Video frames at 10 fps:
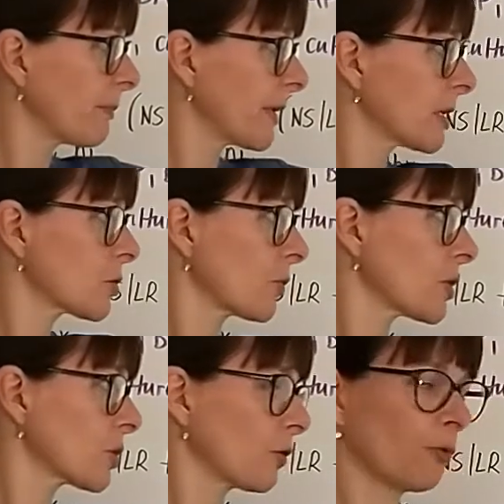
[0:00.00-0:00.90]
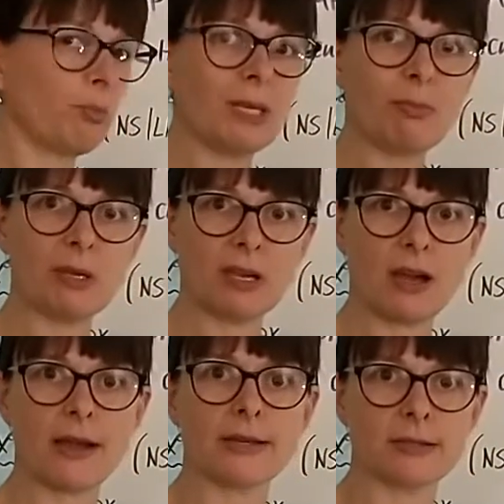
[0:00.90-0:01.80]
the administration of
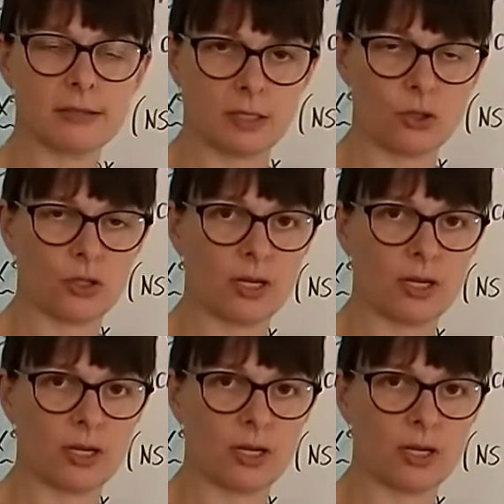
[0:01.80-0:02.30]
PPIs such